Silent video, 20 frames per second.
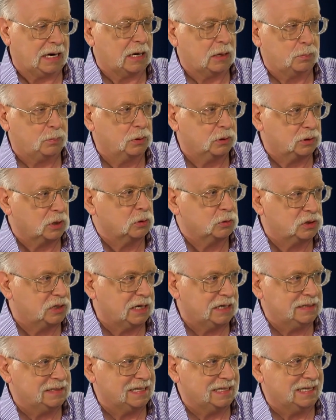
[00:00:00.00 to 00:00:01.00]
how to put those
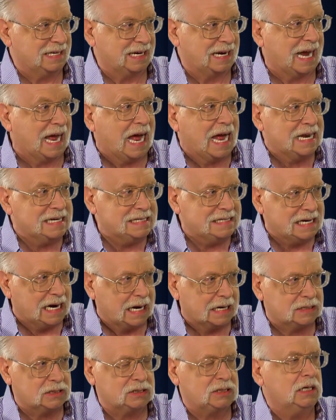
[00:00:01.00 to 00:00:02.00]
things in the
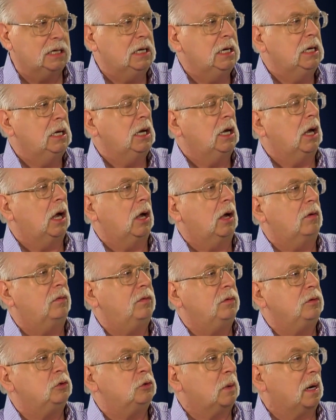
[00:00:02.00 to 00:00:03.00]
context
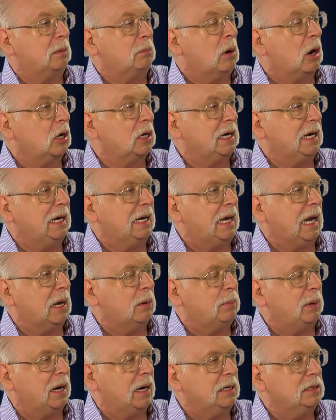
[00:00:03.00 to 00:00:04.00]
of direct marketing
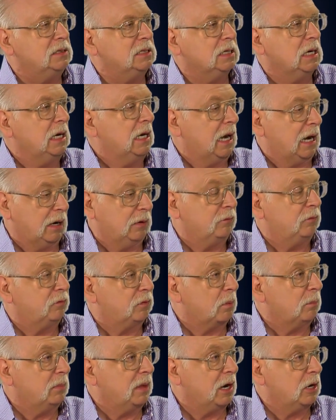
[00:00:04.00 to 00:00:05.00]
campaigns. And
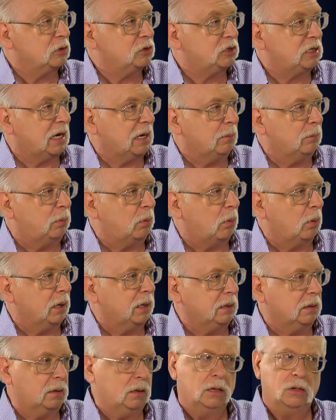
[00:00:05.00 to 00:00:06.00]
from their
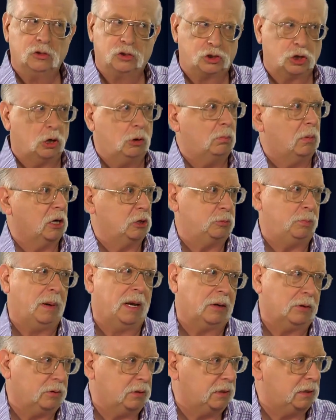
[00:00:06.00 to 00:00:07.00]
standpoint, so much
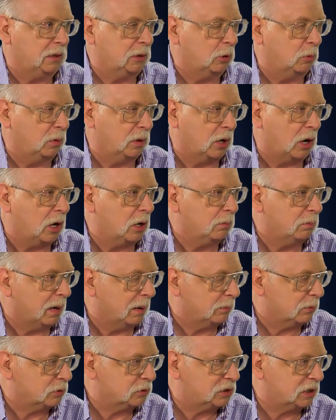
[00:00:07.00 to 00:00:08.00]
better to deal with our
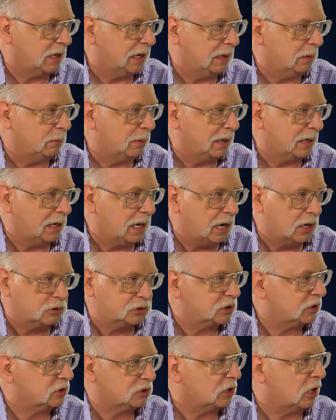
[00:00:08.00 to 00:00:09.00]
members than anybody else
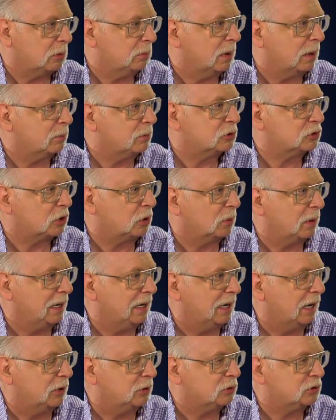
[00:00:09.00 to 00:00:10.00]
because our members
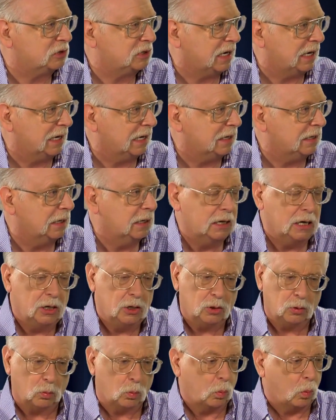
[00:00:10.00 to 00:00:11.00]
already understand
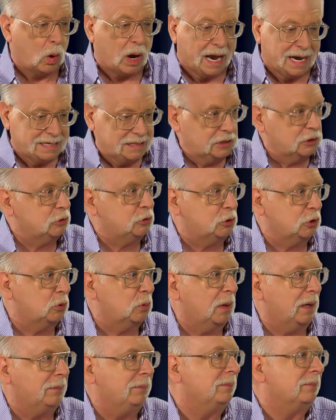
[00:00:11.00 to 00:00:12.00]
why you
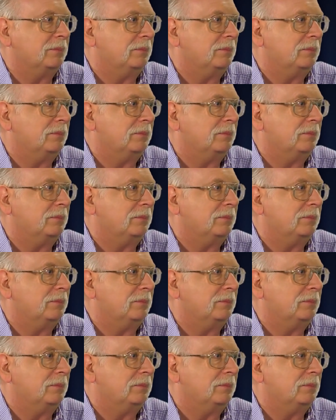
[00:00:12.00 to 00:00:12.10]
do it,